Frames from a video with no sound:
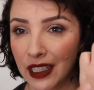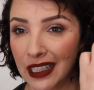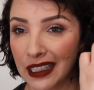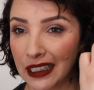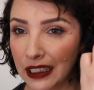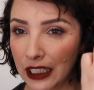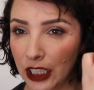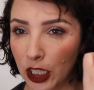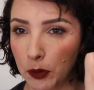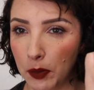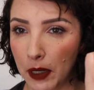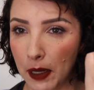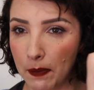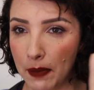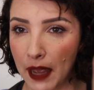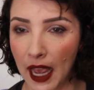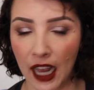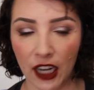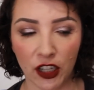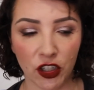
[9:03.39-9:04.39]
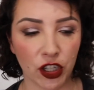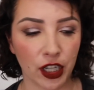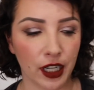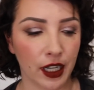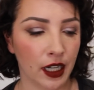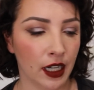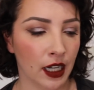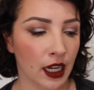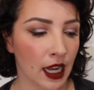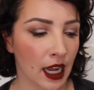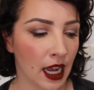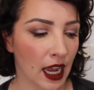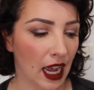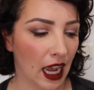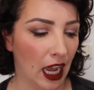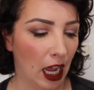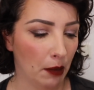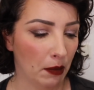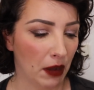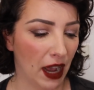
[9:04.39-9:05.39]
They're a little bit patchy.
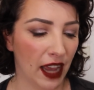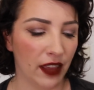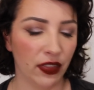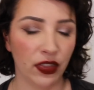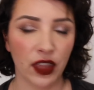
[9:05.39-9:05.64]
I